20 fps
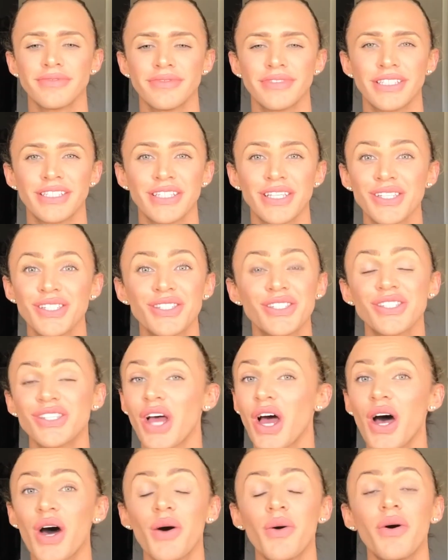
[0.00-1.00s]
this is
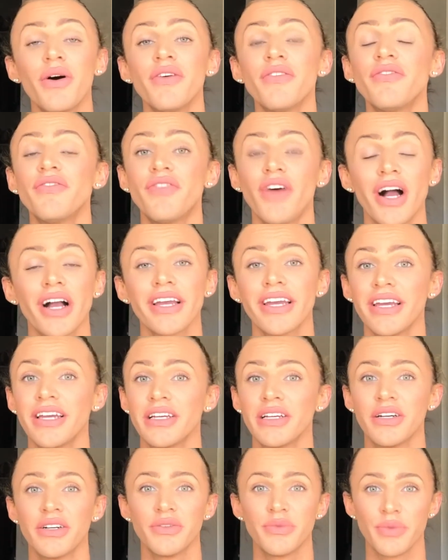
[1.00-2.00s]
so
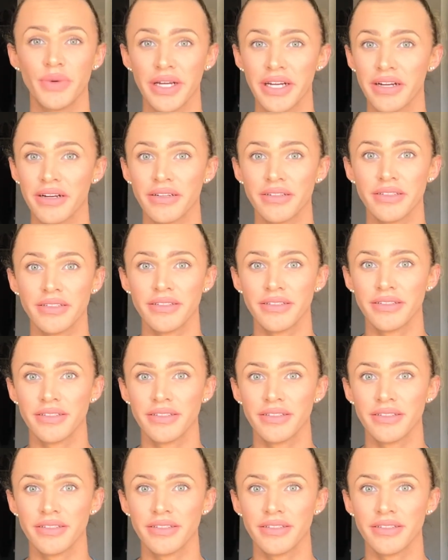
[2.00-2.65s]
fucking weird.